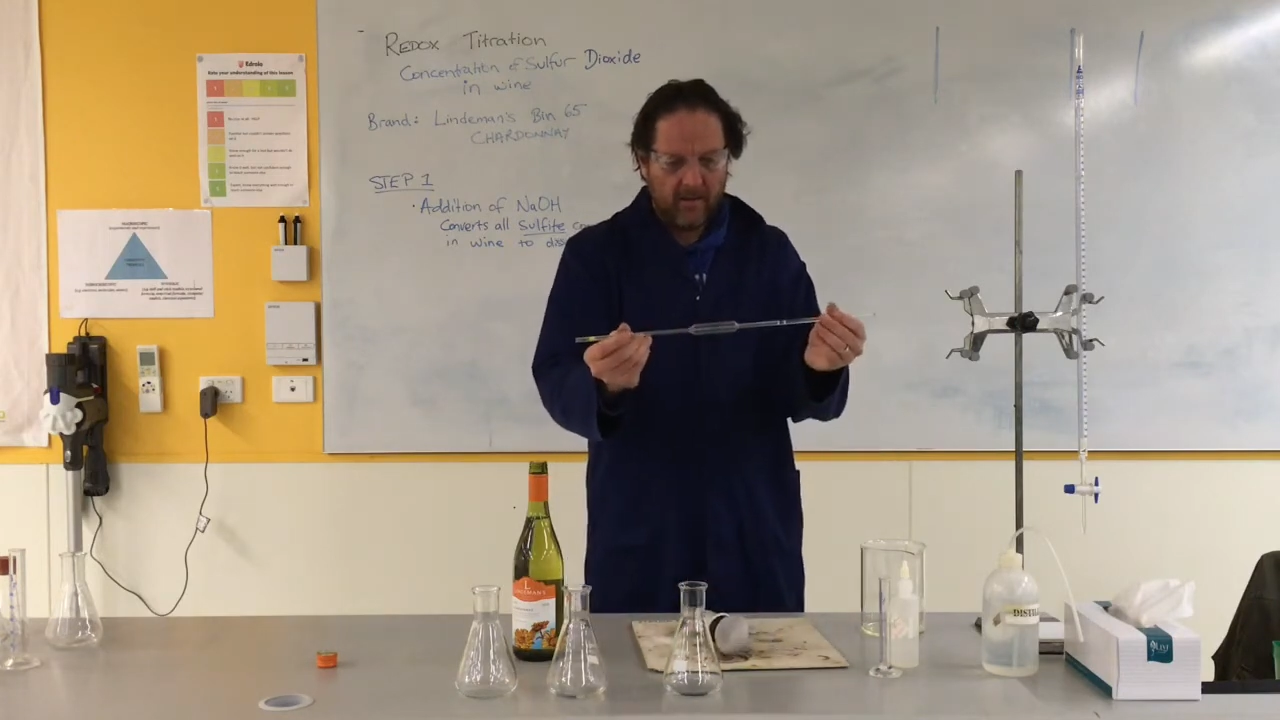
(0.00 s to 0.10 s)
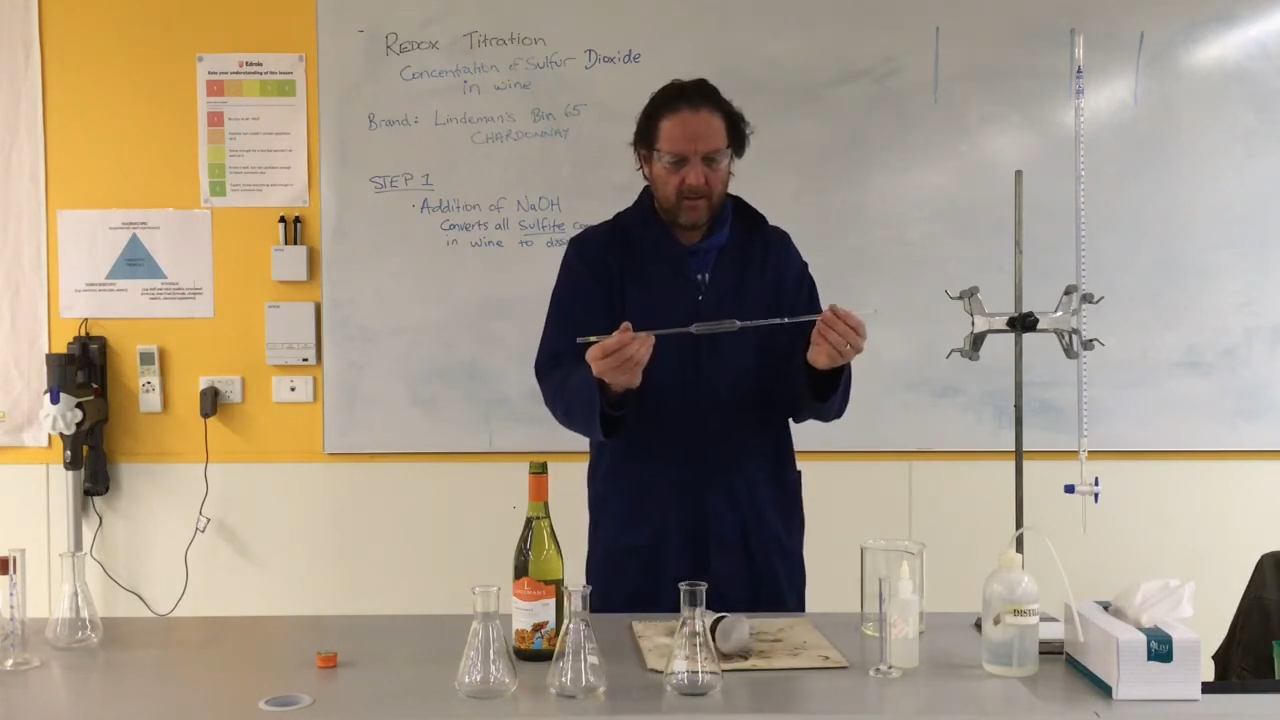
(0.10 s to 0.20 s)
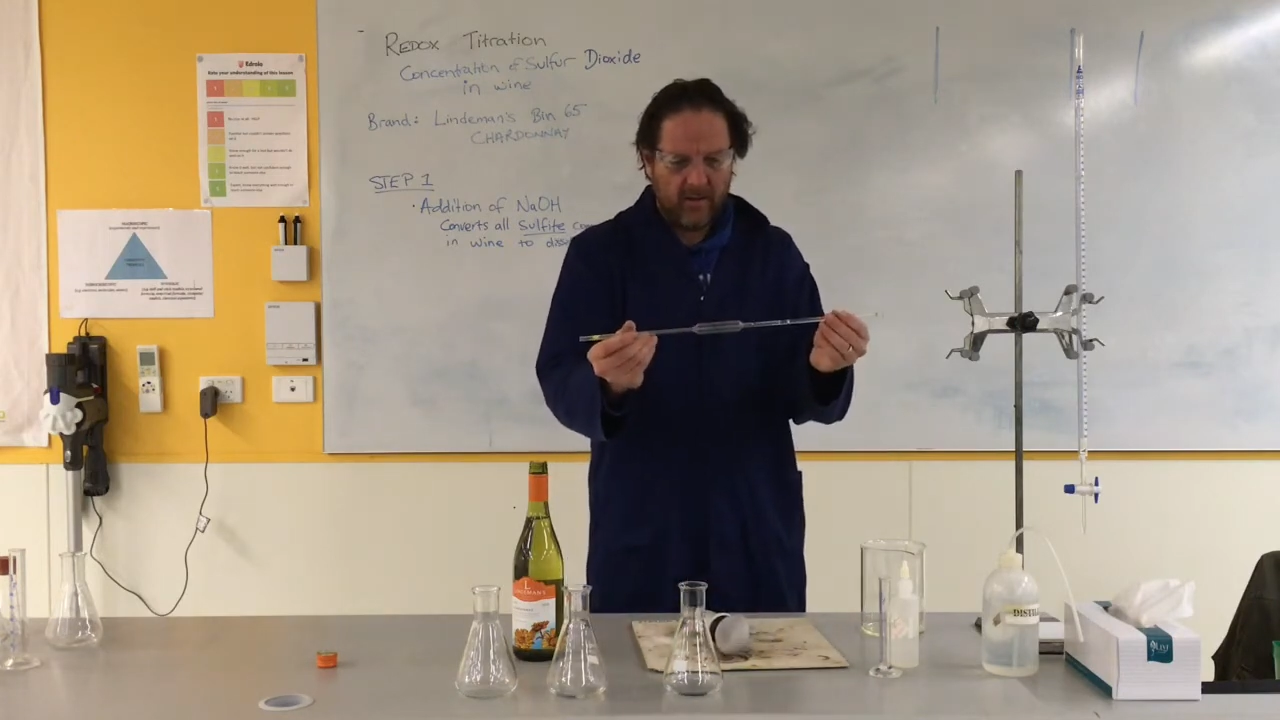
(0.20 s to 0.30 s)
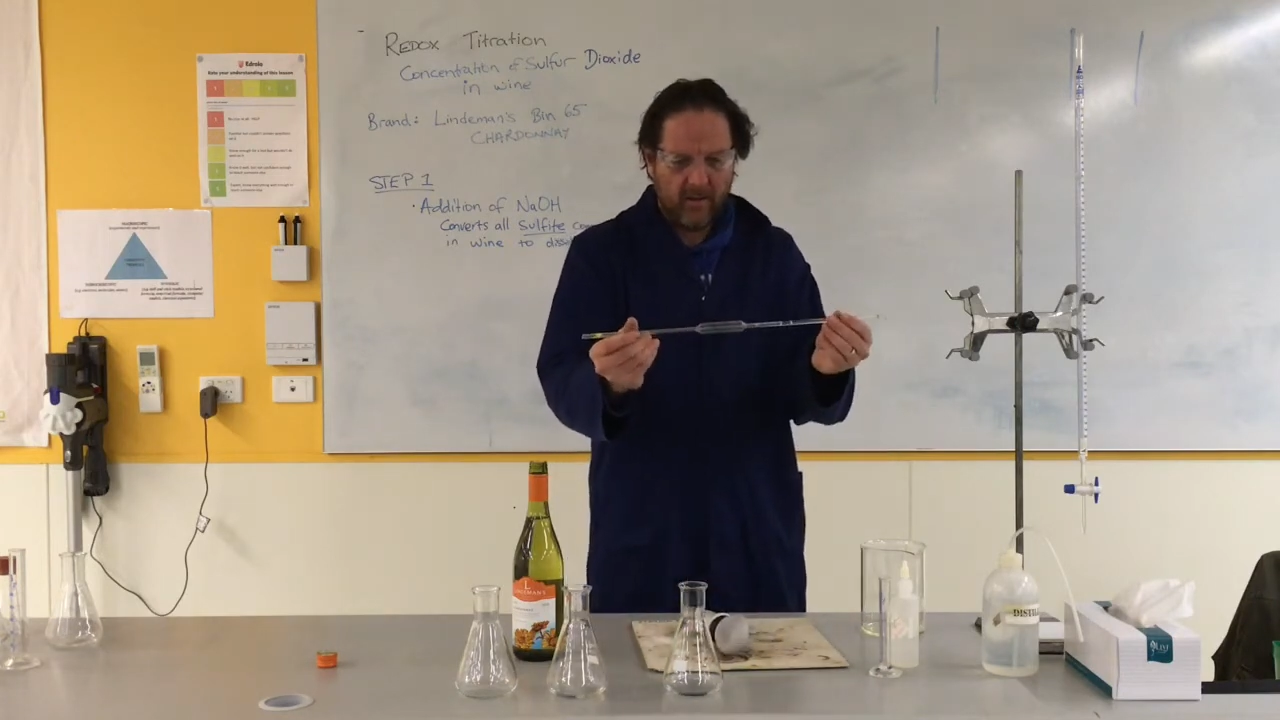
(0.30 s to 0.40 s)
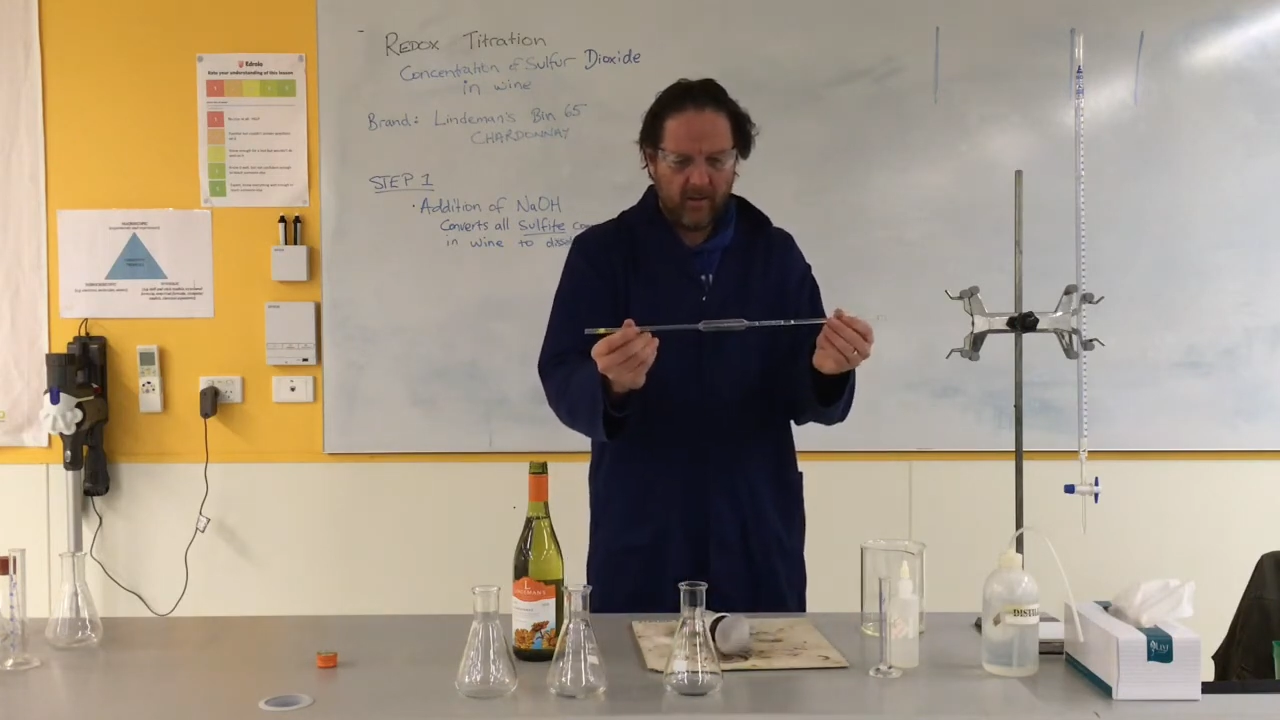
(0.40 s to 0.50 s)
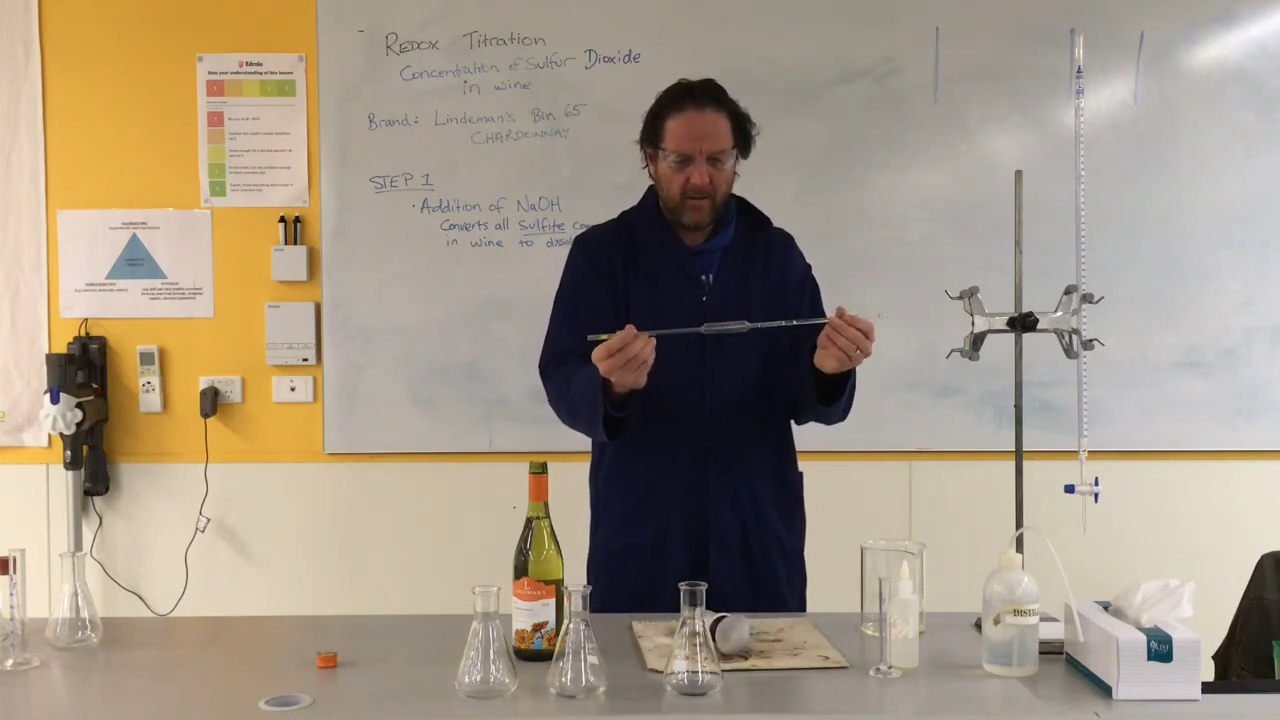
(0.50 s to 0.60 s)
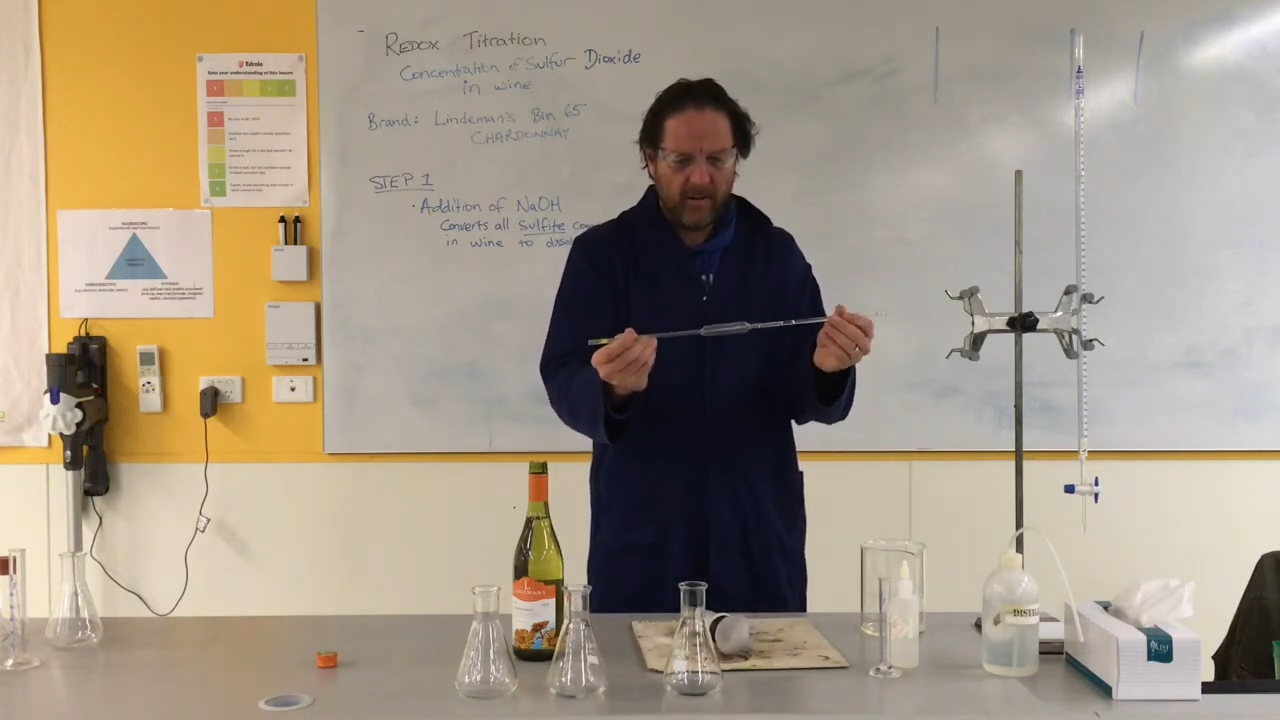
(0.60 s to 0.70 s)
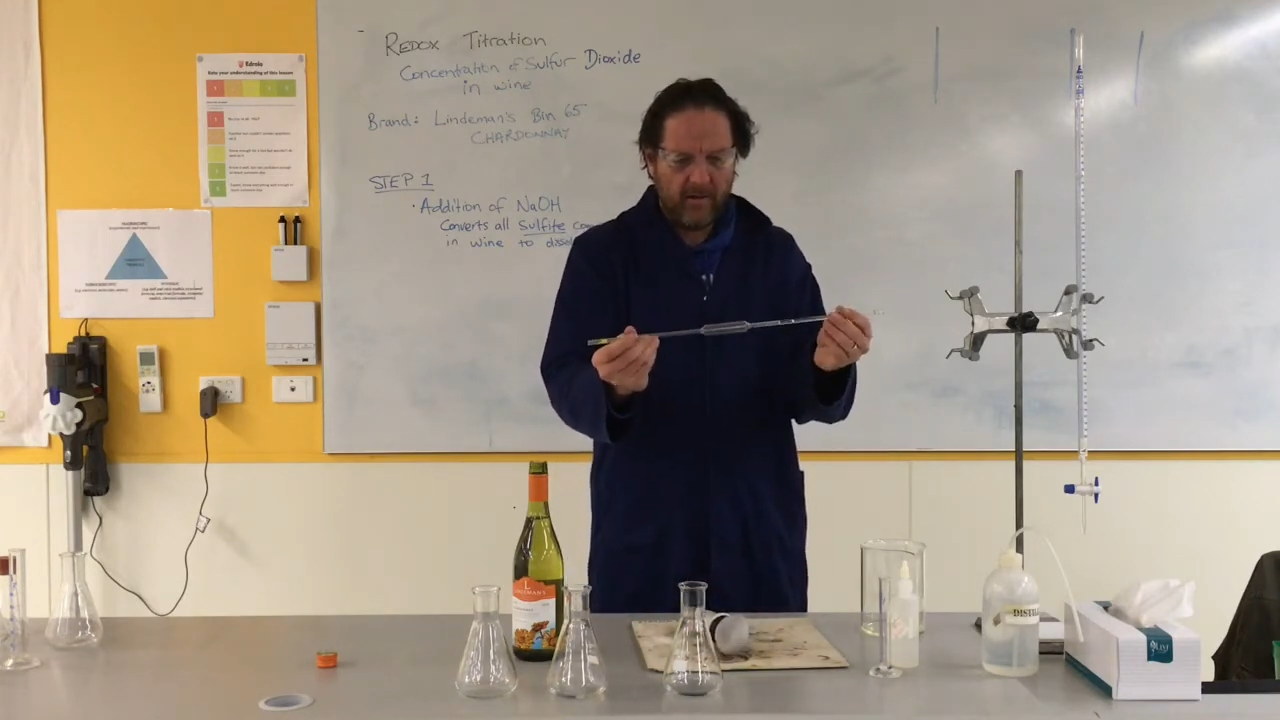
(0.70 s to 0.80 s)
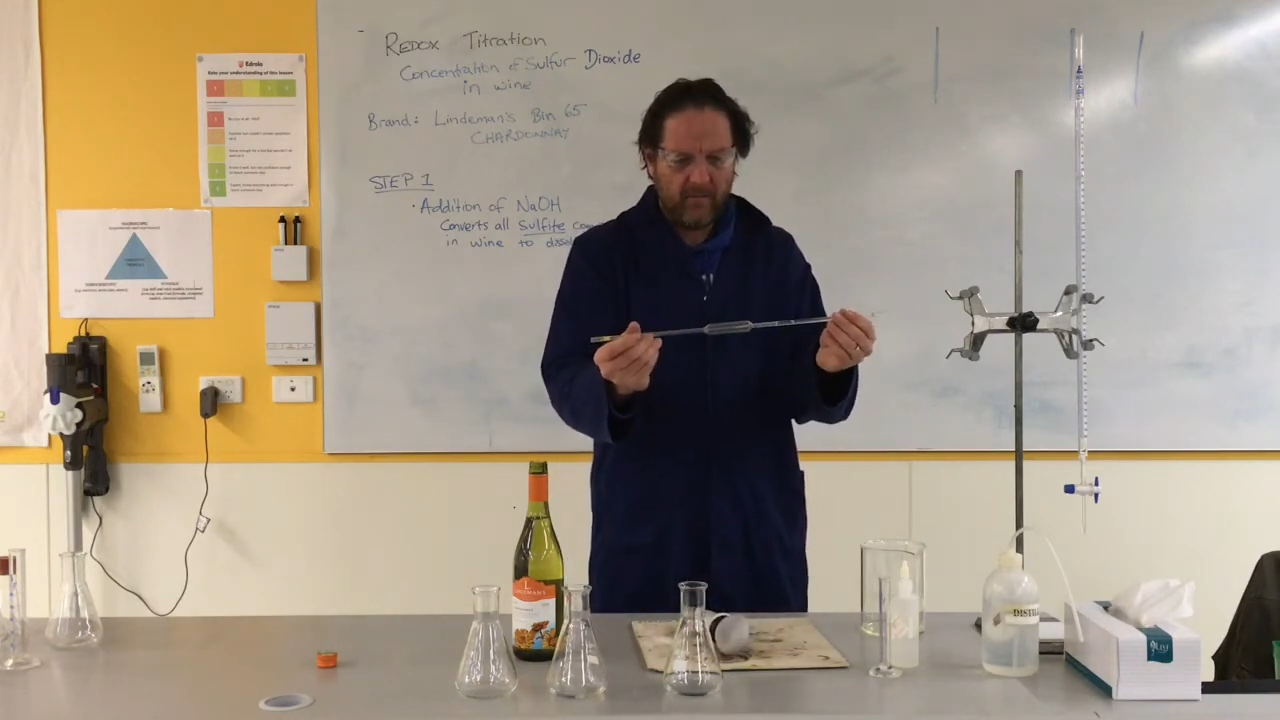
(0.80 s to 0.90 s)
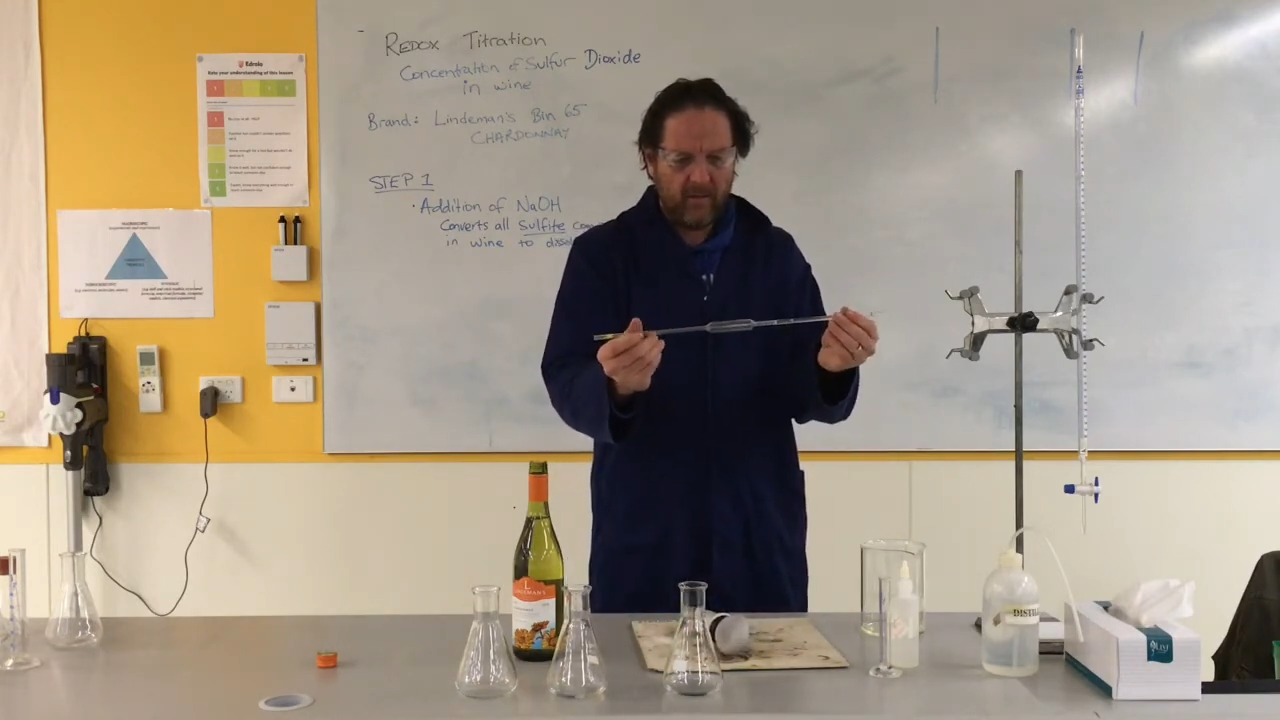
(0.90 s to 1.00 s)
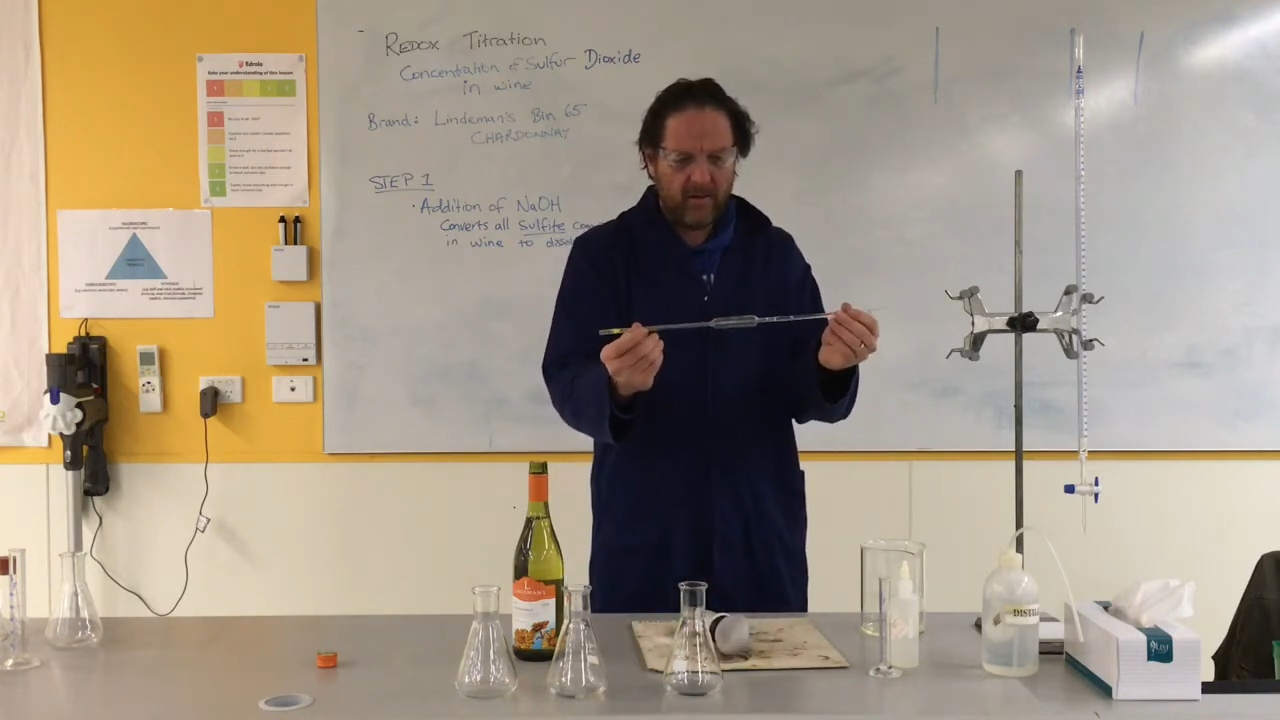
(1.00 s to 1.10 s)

to coat every